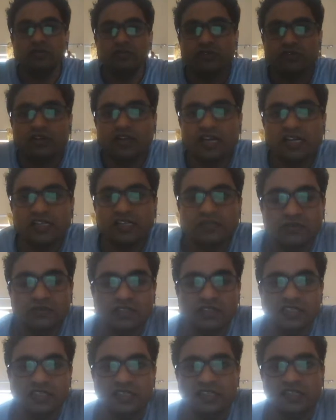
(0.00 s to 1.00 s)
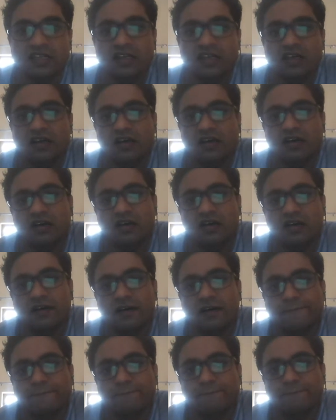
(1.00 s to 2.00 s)
be utilized for the
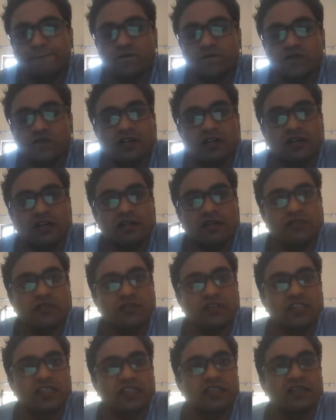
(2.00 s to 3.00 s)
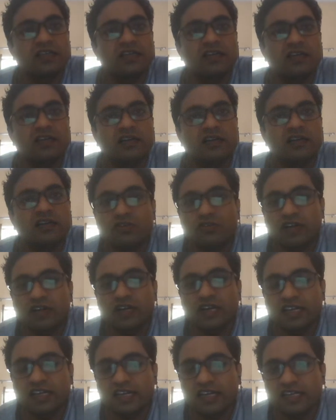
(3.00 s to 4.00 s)

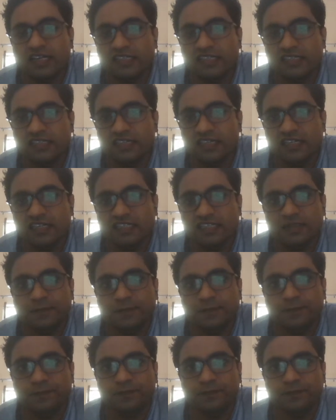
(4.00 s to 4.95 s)
hydrokinetic energy generation.